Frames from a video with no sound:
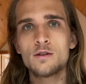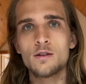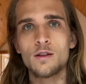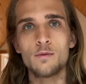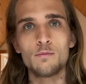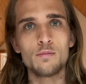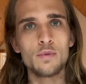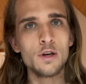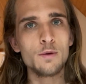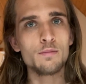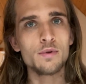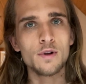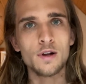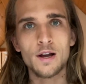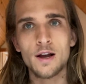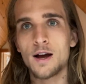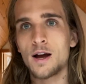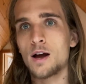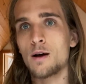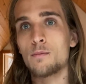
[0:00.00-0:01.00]
Then people
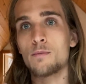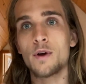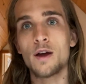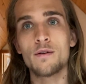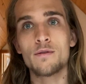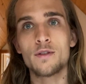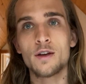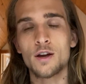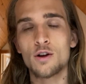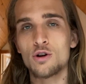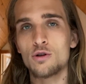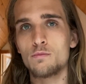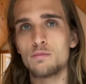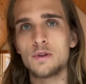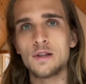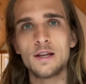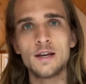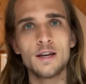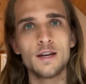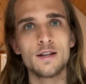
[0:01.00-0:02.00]
come, have their
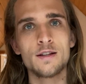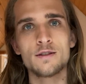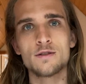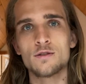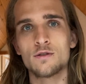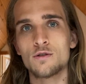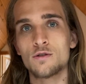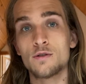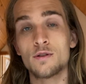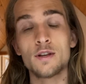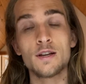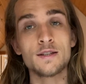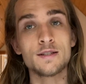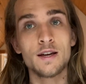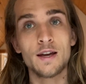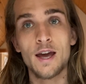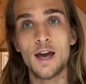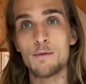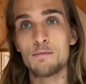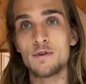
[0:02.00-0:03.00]
complaints, or things
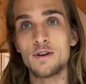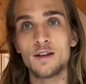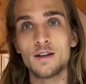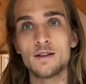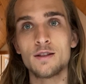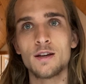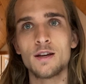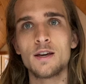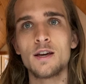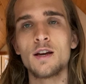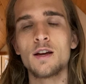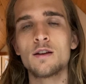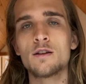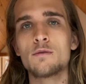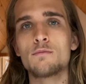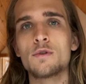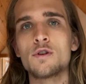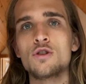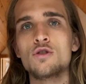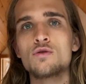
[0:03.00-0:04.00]
are happening in the
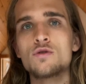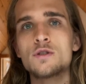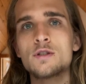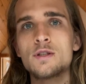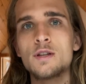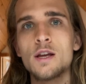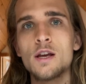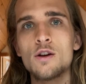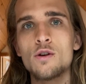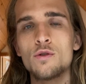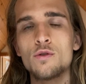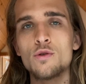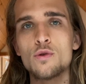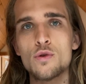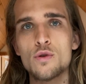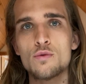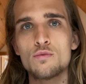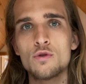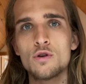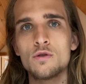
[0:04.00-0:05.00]
kingdom, but you stay on your
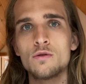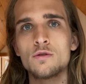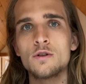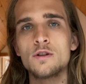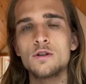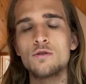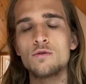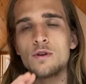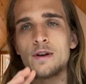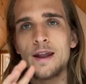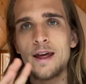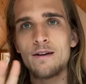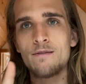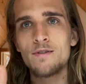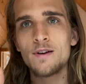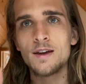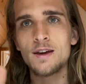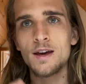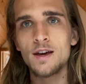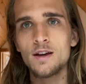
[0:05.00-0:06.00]
throne and you
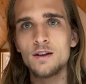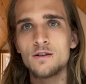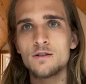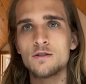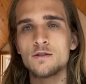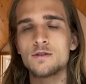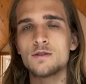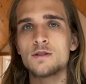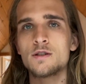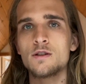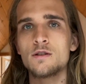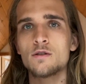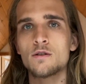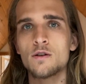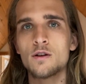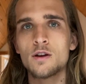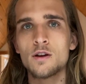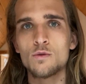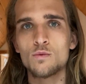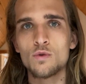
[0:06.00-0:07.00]
navigate and see,
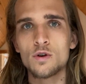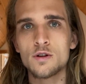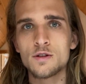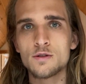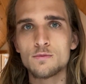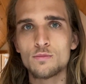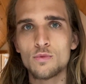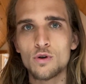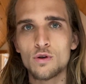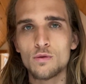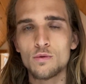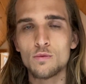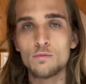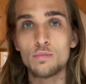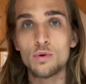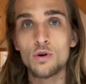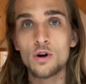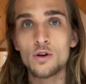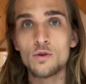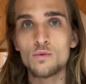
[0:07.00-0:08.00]
okay, what is more
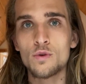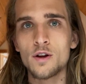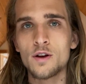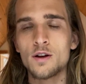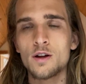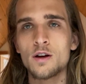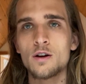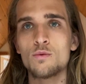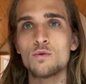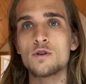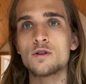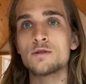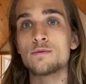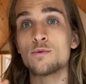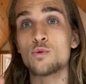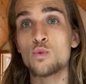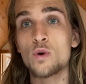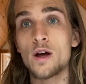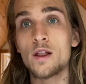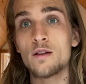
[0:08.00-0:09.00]
important right now? What is
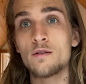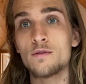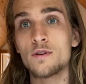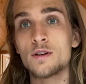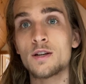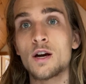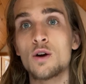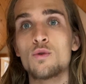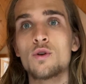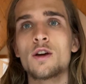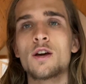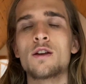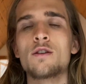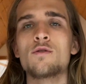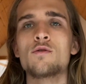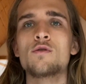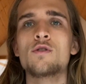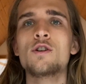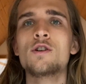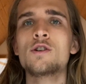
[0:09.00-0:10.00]
relevant? How can
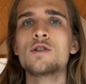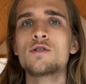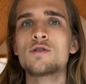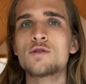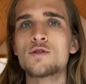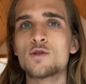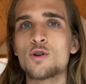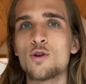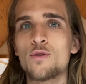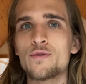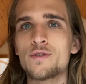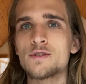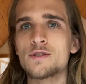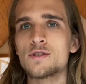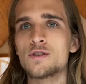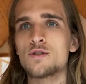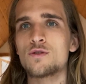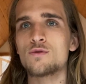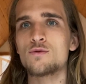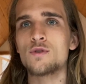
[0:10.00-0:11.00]
you solve the
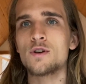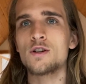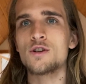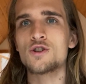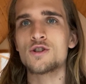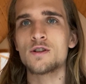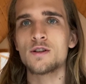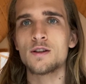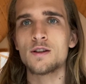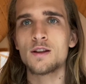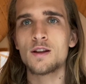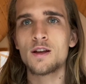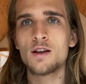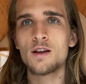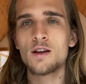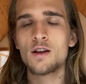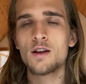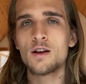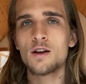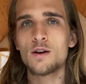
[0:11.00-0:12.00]
situation?
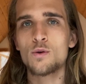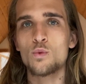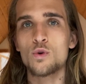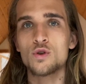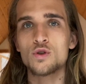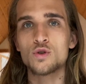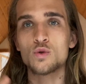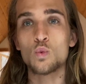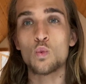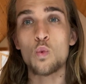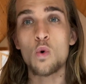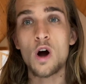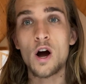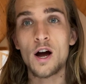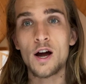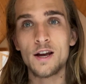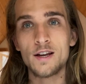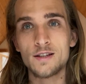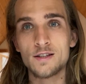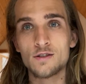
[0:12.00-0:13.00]
What is
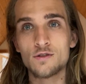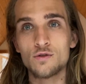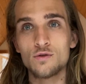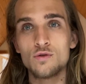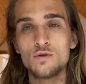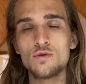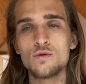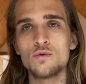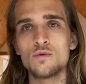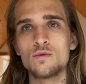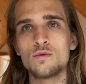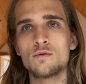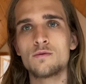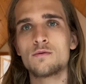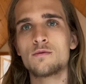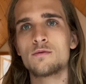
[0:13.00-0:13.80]
wise to do?